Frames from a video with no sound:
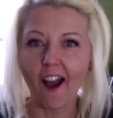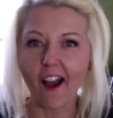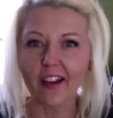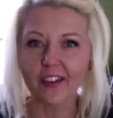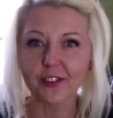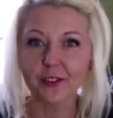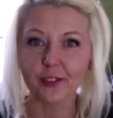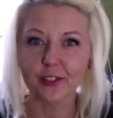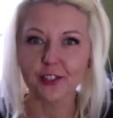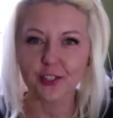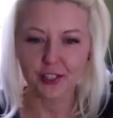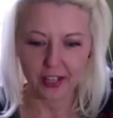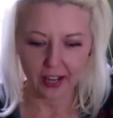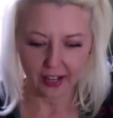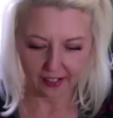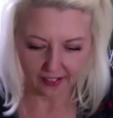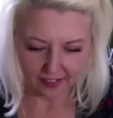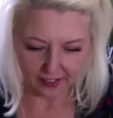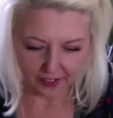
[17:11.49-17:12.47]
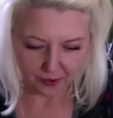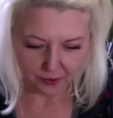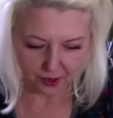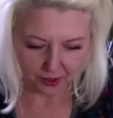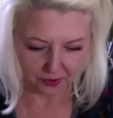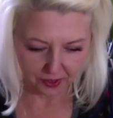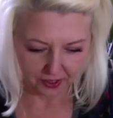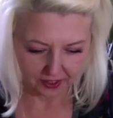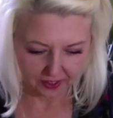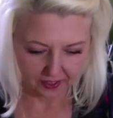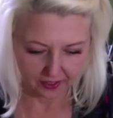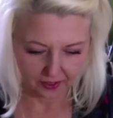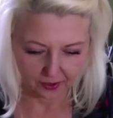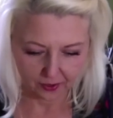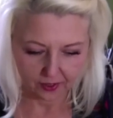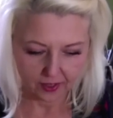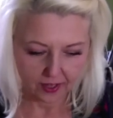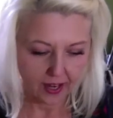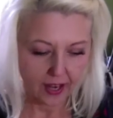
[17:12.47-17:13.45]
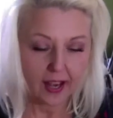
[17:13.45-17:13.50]
and you can just take it anywhere with you.
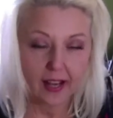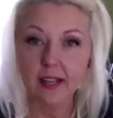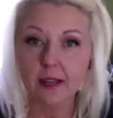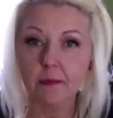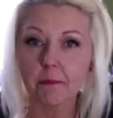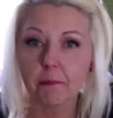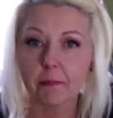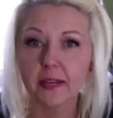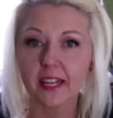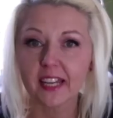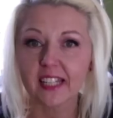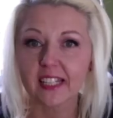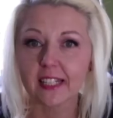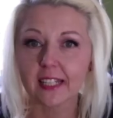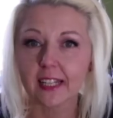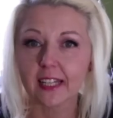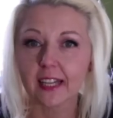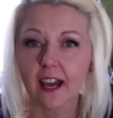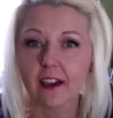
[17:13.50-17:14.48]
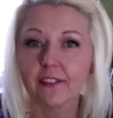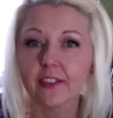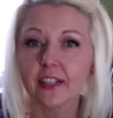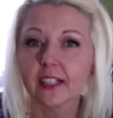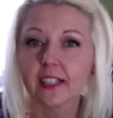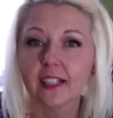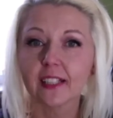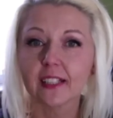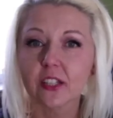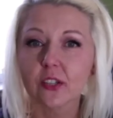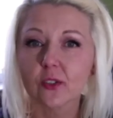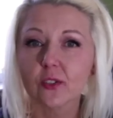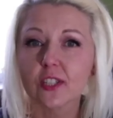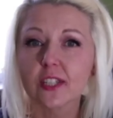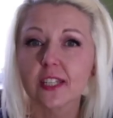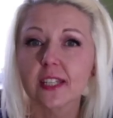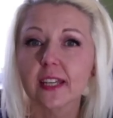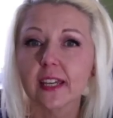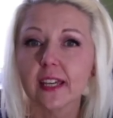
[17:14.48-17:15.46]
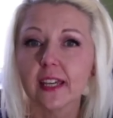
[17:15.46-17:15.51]
At a picnic, having a little
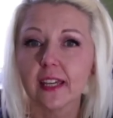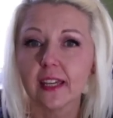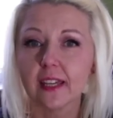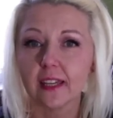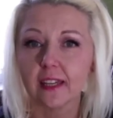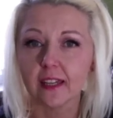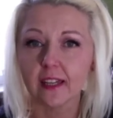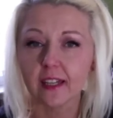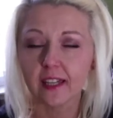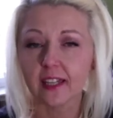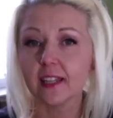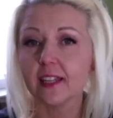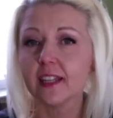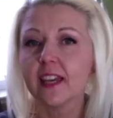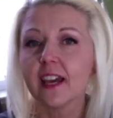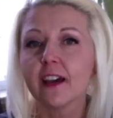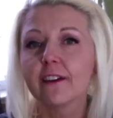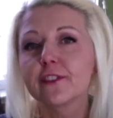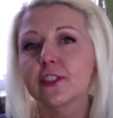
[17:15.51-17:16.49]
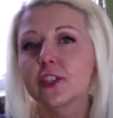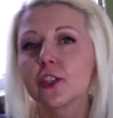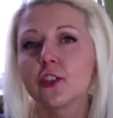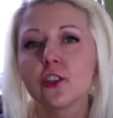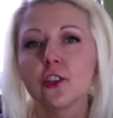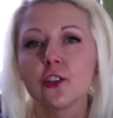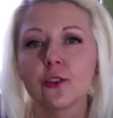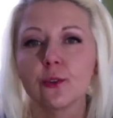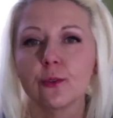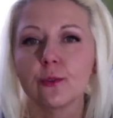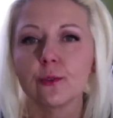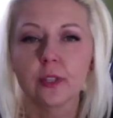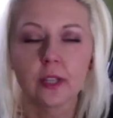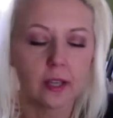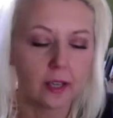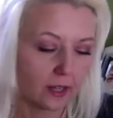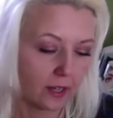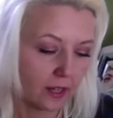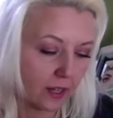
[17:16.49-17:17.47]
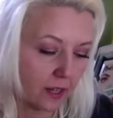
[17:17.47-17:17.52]
tea in the afternoon
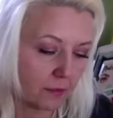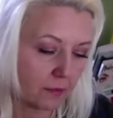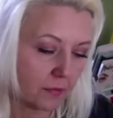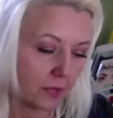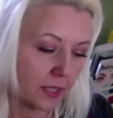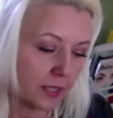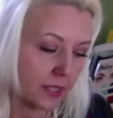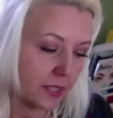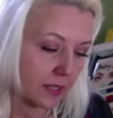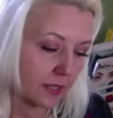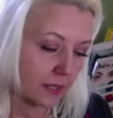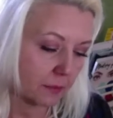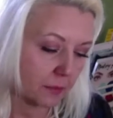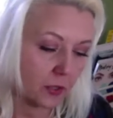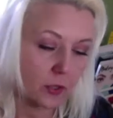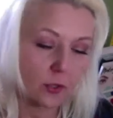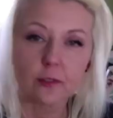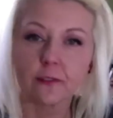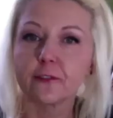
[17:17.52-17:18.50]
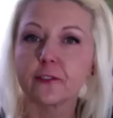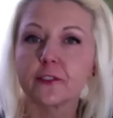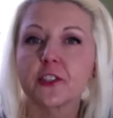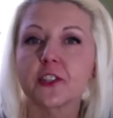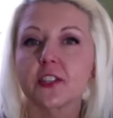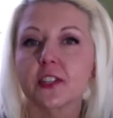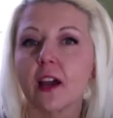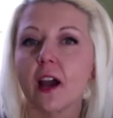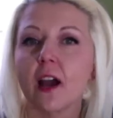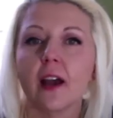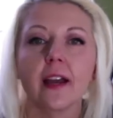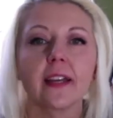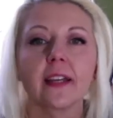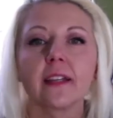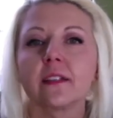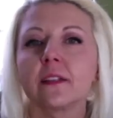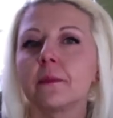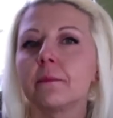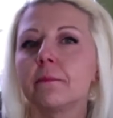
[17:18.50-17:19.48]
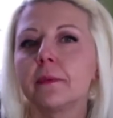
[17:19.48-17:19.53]
amidst the beautiful sky
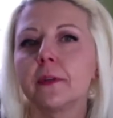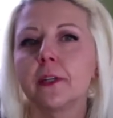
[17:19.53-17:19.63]
and the